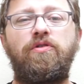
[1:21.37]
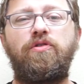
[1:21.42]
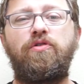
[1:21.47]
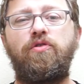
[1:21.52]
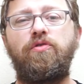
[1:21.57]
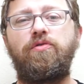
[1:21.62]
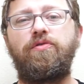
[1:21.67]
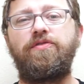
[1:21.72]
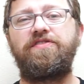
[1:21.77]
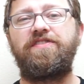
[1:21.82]

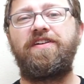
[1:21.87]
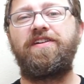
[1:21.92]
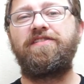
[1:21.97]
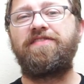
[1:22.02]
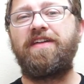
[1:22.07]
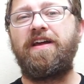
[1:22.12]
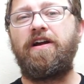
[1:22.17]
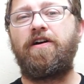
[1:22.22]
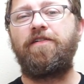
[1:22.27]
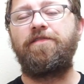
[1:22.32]
Google says
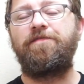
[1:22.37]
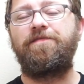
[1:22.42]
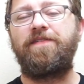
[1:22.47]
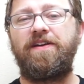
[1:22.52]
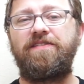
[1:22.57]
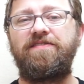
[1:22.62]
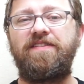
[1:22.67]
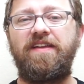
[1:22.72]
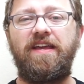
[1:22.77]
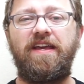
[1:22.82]
they are
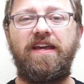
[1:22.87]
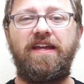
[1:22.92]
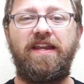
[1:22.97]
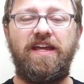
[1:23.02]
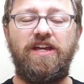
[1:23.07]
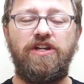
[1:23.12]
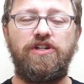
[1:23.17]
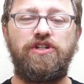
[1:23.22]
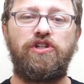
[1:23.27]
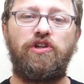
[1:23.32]
fixing an
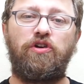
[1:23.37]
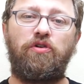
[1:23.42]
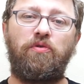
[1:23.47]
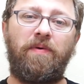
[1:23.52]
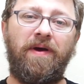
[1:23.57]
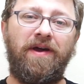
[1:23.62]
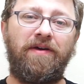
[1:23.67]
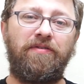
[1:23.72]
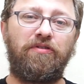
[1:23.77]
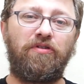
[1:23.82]
issue
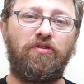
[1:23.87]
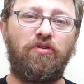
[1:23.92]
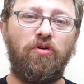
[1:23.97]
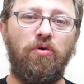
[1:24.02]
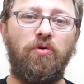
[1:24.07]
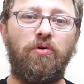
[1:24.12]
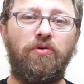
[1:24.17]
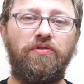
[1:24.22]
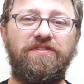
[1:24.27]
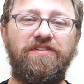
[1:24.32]
with
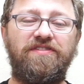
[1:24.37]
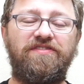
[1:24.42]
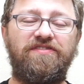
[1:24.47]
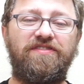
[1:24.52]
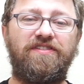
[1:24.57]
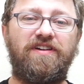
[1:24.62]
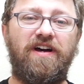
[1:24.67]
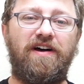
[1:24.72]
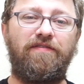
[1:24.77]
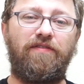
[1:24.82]
Google
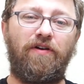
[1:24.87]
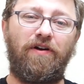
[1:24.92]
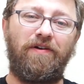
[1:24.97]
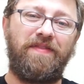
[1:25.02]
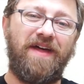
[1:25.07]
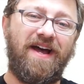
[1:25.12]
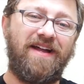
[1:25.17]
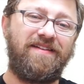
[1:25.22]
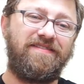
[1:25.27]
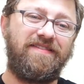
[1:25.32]
Discover.
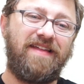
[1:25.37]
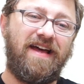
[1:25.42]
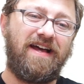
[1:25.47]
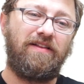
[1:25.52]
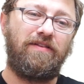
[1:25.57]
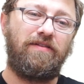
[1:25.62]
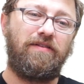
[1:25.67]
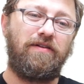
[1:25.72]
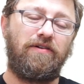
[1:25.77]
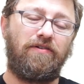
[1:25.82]
That's
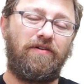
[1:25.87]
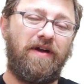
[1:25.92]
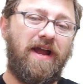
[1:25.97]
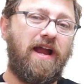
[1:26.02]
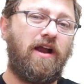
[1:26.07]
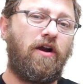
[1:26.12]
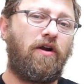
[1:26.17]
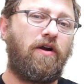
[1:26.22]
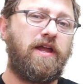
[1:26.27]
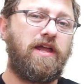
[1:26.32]
that little
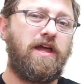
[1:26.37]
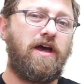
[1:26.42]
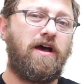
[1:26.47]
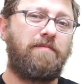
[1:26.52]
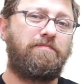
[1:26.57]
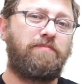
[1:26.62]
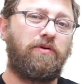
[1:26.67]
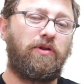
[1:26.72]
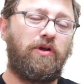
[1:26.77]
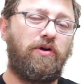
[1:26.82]

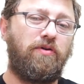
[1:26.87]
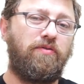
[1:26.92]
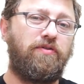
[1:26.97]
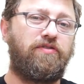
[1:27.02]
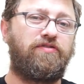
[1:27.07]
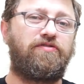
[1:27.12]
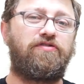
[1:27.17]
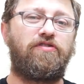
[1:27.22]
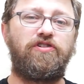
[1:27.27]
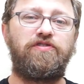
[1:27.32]
area below the
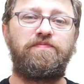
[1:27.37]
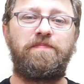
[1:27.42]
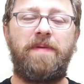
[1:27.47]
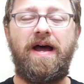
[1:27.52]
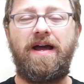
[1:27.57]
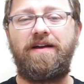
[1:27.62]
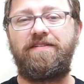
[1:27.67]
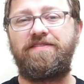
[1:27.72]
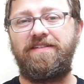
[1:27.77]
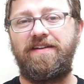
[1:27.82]
search
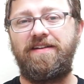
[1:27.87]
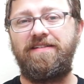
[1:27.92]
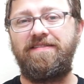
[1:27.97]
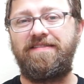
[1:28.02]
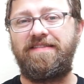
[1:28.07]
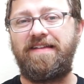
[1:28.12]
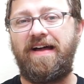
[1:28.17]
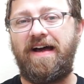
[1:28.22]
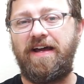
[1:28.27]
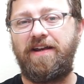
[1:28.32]
box
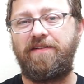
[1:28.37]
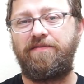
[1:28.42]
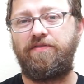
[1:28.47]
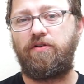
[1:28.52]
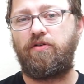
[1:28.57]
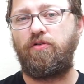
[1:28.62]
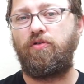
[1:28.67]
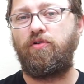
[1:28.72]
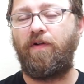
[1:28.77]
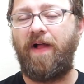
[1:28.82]
inside of the
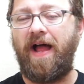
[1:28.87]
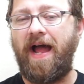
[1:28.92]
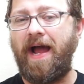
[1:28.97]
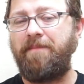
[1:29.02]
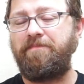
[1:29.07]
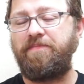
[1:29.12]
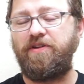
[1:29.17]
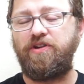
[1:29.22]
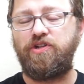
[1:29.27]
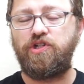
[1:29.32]
Google
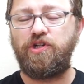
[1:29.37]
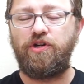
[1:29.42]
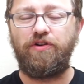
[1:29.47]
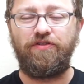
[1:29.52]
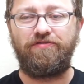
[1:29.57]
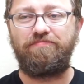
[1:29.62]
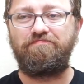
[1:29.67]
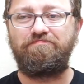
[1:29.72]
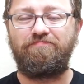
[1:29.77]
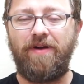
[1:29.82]
app that
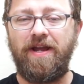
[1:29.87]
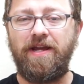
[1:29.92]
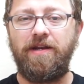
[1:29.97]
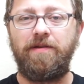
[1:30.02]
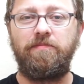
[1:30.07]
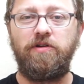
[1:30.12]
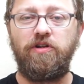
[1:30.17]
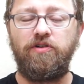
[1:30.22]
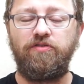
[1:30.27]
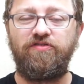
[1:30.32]
shows
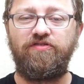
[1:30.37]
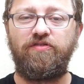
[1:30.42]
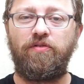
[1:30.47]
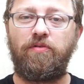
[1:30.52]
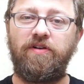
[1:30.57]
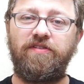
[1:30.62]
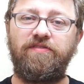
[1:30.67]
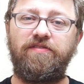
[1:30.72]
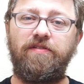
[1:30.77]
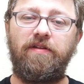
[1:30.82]
random news
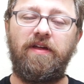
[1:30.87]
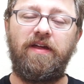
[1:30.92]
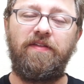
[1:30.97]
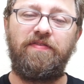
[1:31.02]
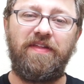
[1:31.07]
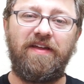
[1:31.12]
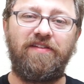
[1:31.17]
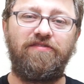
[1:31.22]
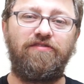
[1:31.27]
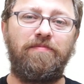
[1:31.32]
stories it
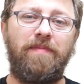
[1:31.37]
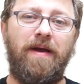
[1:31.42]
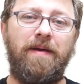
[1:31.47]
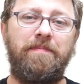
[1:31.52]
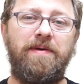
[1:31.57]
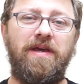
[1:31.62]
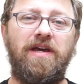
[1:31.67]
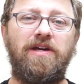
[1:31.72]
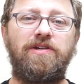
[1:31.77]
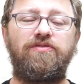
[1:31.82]
thinks you
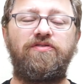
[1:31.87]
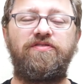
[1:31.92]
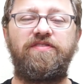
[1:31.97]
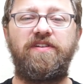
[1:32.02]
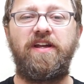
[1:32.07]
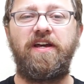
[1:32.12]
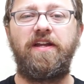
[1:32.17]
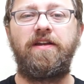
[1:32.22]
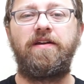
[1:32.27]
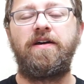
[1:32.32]
might be
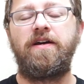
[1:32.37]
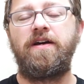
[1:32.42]
interested in.